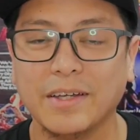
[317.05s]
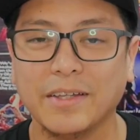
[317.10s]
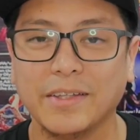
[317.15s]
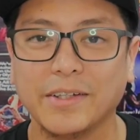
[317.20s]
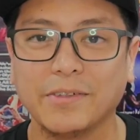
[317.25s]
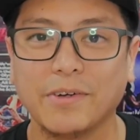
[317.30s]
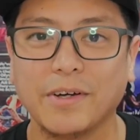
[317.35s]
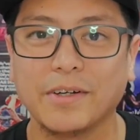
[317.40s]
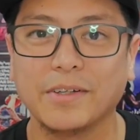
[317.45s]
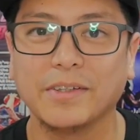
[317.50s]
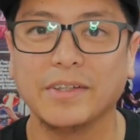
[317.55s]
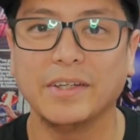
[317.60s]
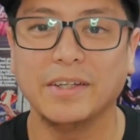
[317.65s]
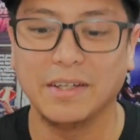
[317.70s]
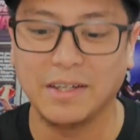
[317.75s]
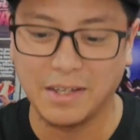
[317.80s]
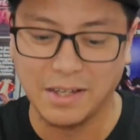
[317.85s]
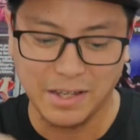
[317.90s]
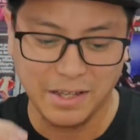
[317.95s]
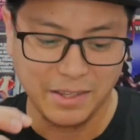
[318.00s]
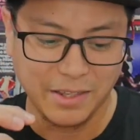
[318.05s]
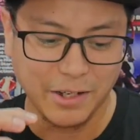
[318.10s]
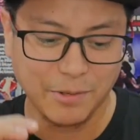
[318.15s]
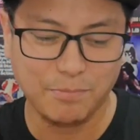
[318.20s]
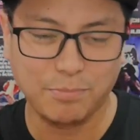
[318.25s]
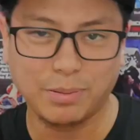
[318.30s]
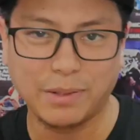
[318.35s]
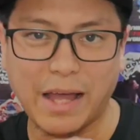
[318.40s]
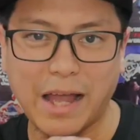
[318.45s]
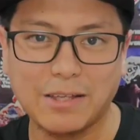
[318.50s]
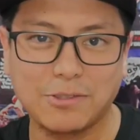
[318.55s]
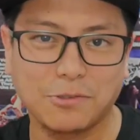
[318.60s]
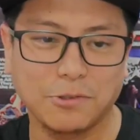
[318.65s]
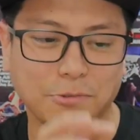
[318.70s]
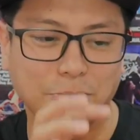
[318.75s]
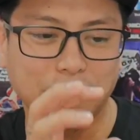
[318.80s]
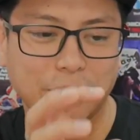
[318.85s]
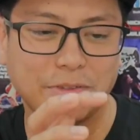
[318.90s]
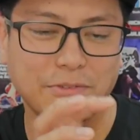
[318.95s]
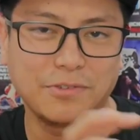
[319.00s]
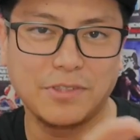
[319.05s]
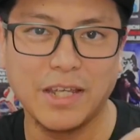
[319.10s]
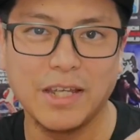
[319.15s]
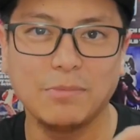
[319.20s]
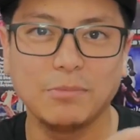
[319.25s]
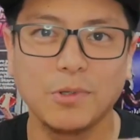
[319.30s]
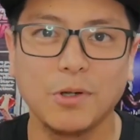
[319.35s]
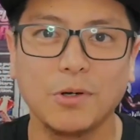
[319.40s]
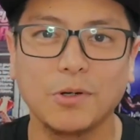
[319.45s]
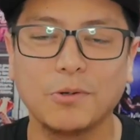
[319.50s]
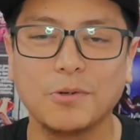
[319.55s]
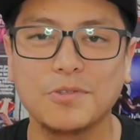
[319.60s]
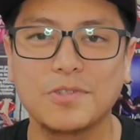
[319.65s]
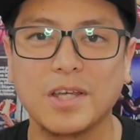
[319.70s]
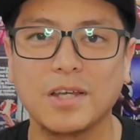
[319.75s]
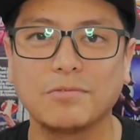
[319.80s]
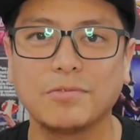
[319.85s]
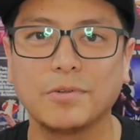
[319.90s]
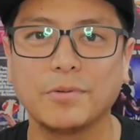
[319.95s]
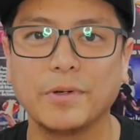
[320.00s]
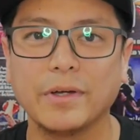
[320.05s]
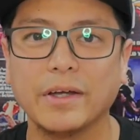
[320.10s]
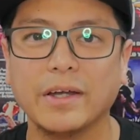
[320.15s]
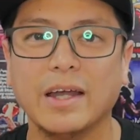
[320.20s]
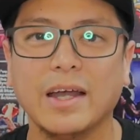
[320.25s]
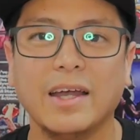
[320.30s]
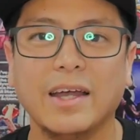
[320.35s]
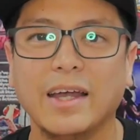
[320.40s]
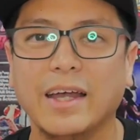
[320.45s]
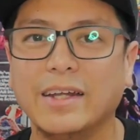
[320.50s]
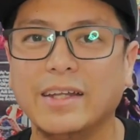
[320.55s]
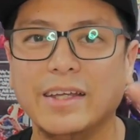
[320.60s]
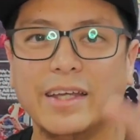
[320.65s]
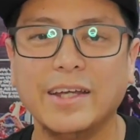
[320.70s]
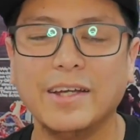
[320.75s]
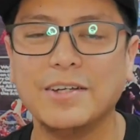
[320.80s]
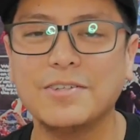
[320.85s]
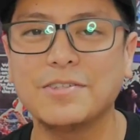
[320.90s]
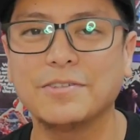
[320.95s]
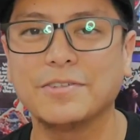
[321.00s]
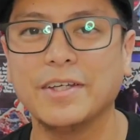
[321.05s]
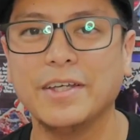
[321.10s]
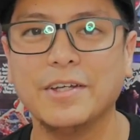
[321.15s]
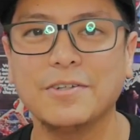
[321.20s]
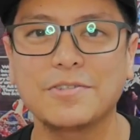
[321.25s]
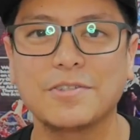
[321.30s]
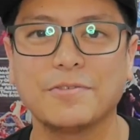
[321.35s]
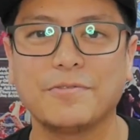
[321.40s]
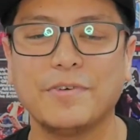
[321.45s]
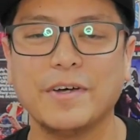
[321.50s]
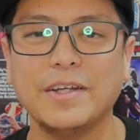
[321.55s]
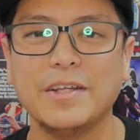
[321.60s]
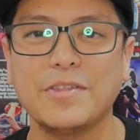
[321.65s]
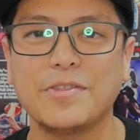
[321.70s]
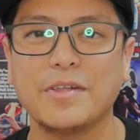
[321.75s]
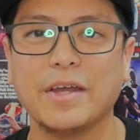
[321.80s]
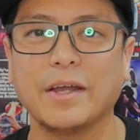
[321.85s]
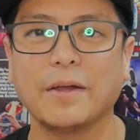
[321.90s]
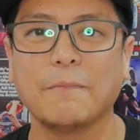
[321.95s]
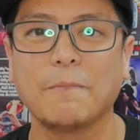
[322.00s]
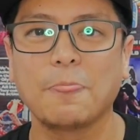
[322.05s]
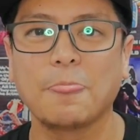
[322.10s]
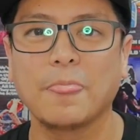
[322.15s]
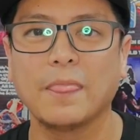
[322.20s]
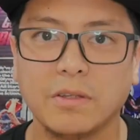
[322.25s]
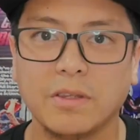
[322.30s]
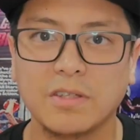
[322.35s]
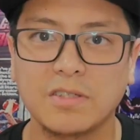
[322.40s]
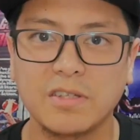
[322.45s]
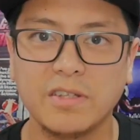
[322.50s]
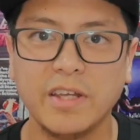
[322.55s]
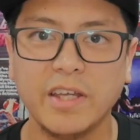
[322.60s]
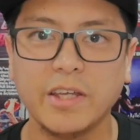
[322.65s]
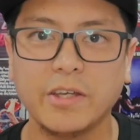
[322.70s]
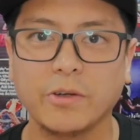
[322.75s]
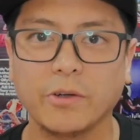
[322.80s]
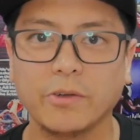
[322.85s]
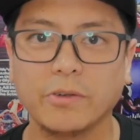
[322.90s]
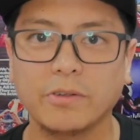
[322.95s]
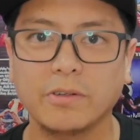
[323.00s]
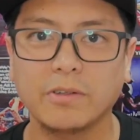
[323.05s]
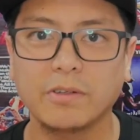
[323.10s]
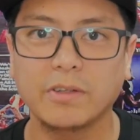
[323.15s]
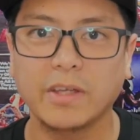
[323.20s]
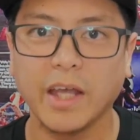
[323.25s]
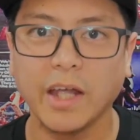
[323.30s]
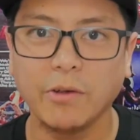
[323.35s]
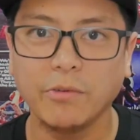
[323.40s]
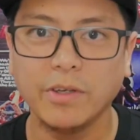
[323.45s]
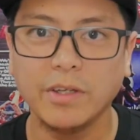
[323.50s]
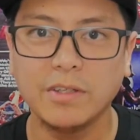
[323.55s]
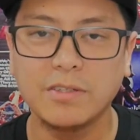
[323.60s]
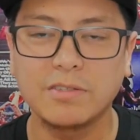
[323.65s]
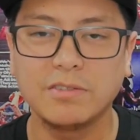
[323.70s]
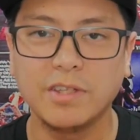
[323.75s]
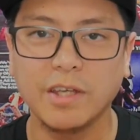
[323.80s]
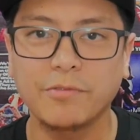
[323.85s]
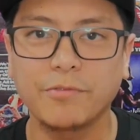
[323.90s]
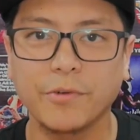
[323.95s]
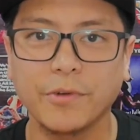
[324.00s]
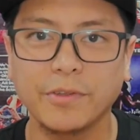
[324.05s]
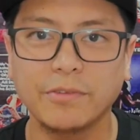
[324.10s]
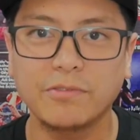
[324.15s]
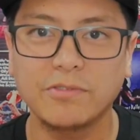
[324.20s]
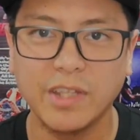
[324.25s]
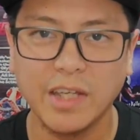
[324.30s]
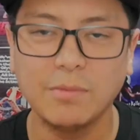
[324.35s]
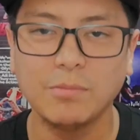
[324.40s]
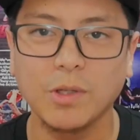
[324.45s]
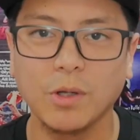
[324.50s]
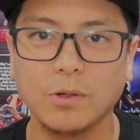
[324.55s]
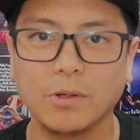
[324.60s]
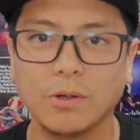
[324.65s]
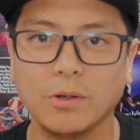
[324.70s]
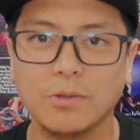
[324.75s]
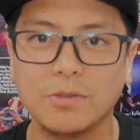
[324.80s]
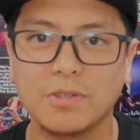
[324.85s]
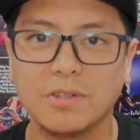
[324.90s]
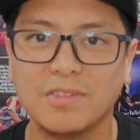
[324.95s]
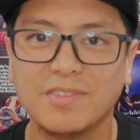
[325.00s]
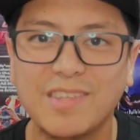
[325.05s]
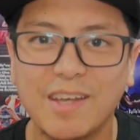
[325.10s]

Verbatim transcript: They're ugly. They're plastered with team logos everywhere. And here's the funny thing. The sneaker carries different team logos.